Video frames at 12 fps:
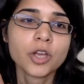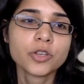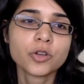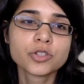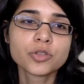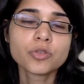
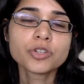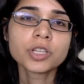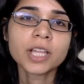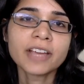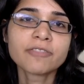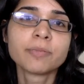Your social
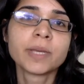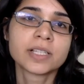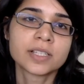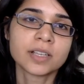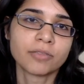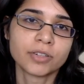life may
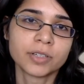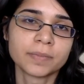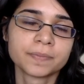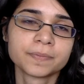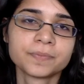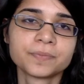suffer.
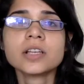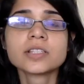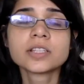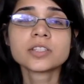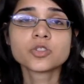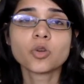
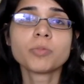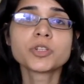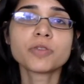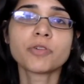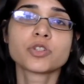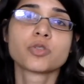Since so
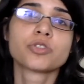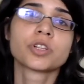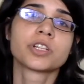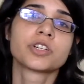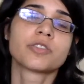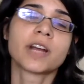much of our
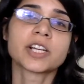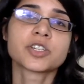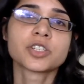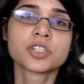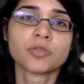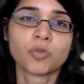social
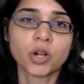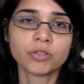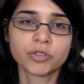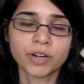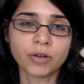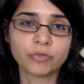interactions
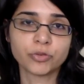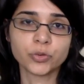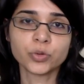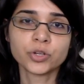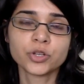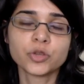revolve around
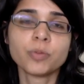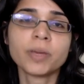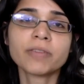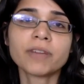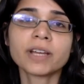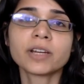food, you may
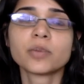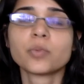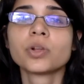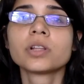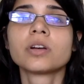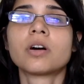find it
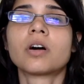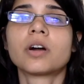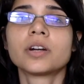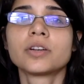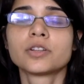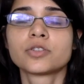really
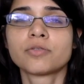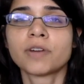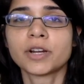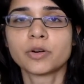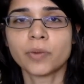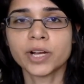hard to
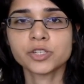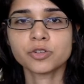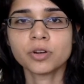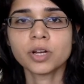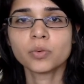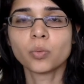find a
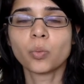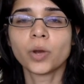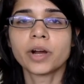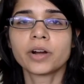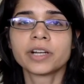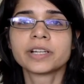restaurant
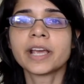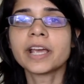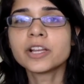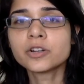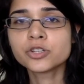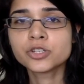where it
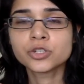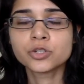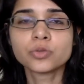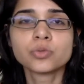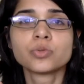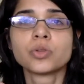caters
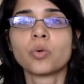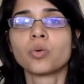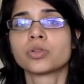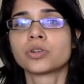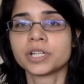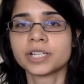to the
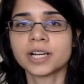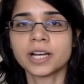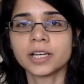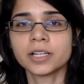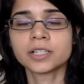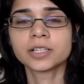Whole30
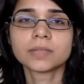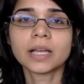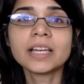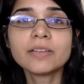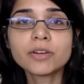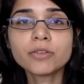diet.
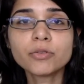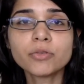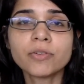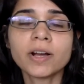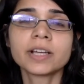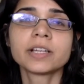And even if you
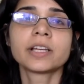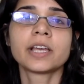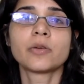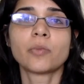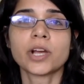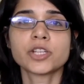find
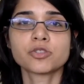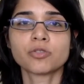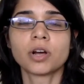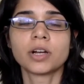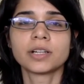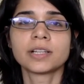a
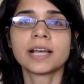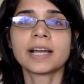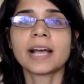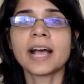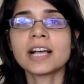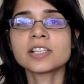restaurant that
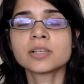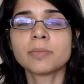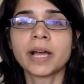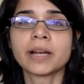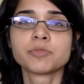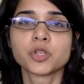has some
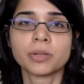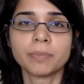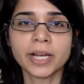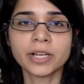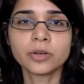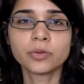items on the
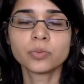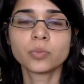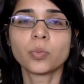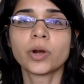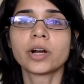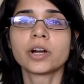menu
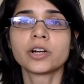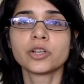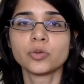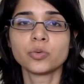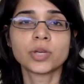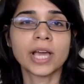where
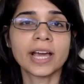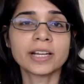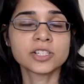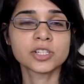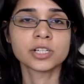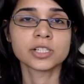you
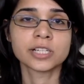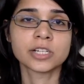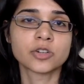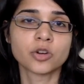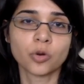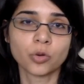can still stick
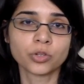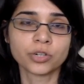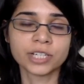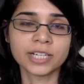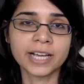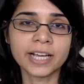to your
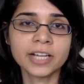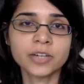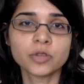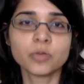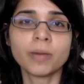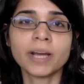Whole30
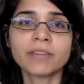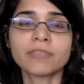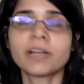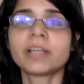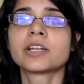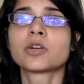diet, you might
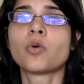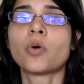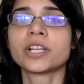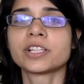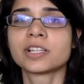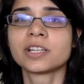find it
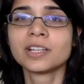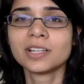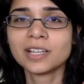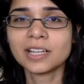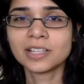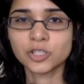quite
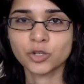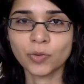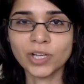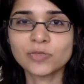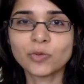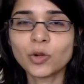
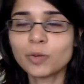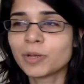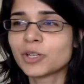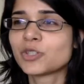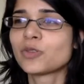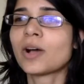stressful
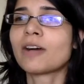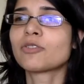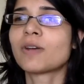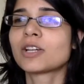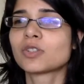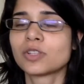because you have
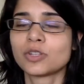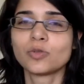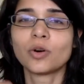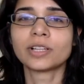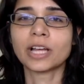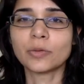to actually do
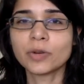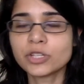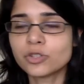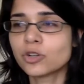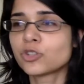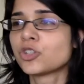all that
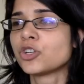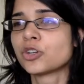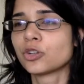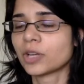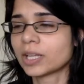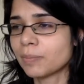research, you need
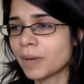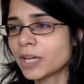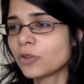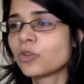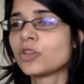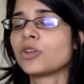to look at the
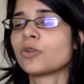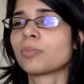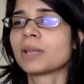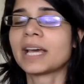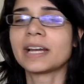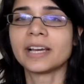menu, you need
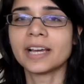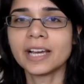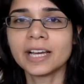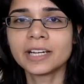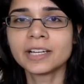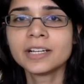to plan
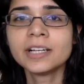ahead,